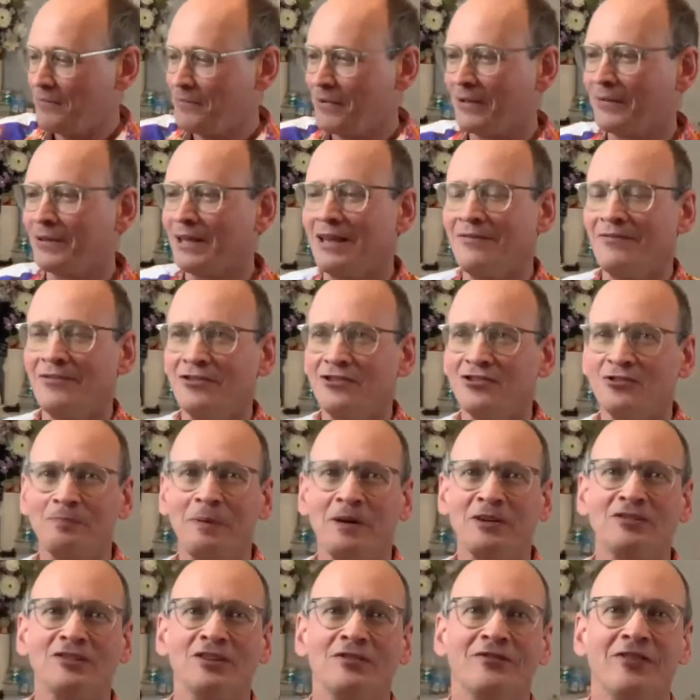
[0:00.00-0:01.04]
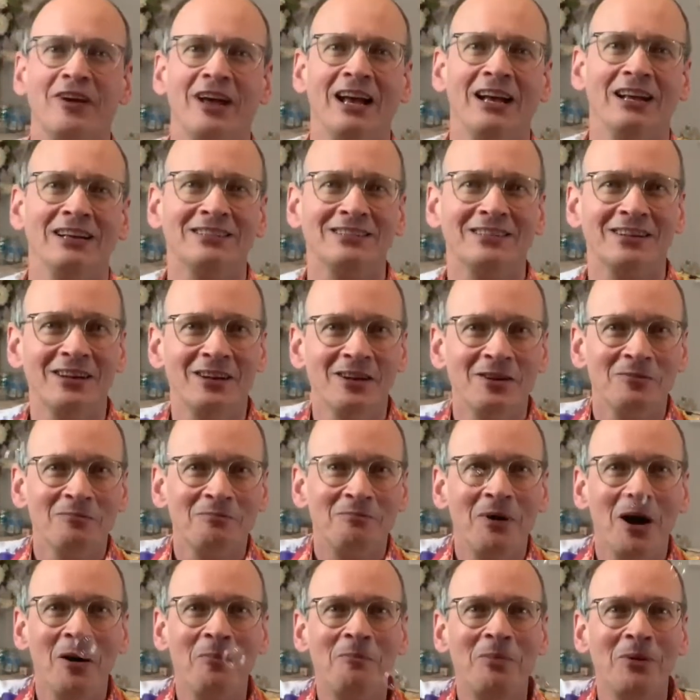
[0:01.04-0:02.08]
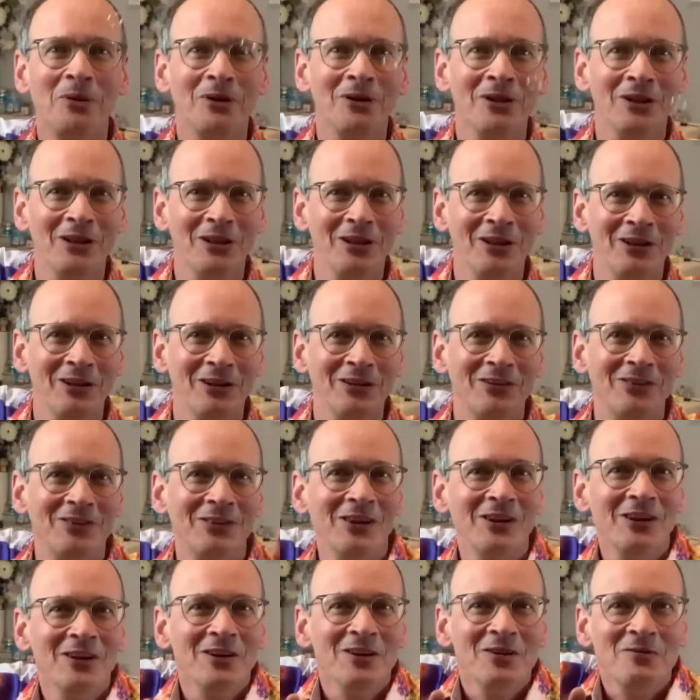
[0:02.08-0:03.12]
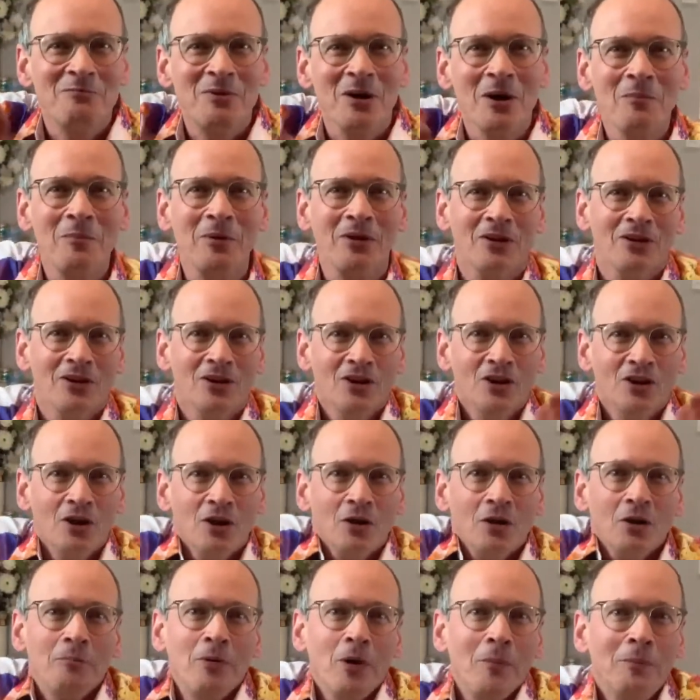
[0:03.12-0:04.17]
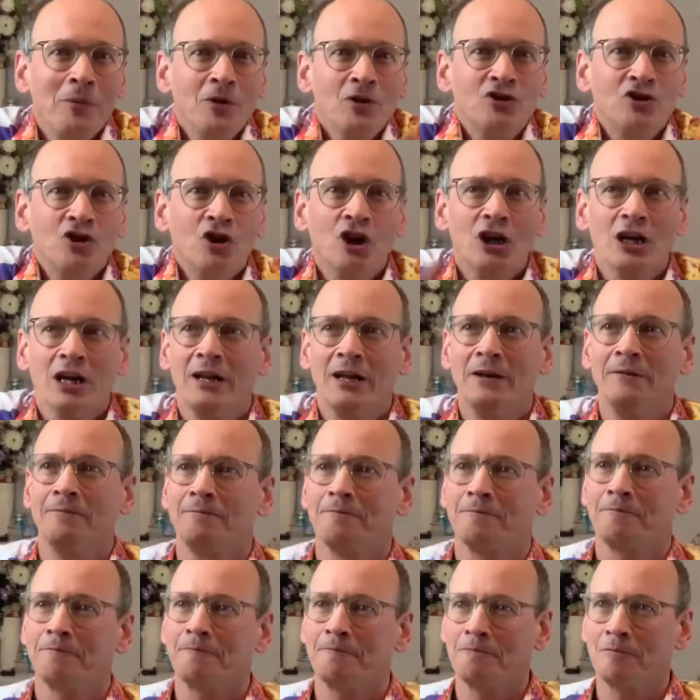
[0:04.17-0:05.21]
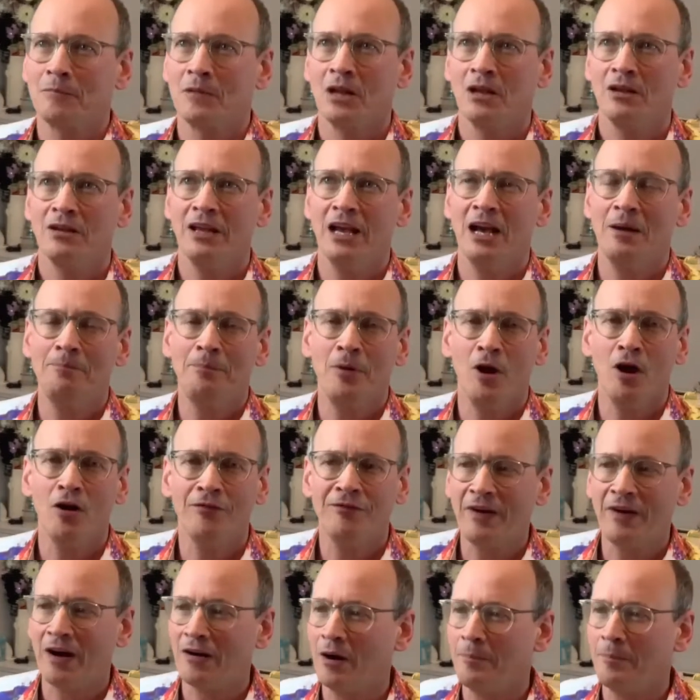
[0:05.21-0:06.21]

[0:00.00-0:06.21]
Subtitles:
give us special effects. Bubbles. Bubble juggling. Yeah, Paul Farah.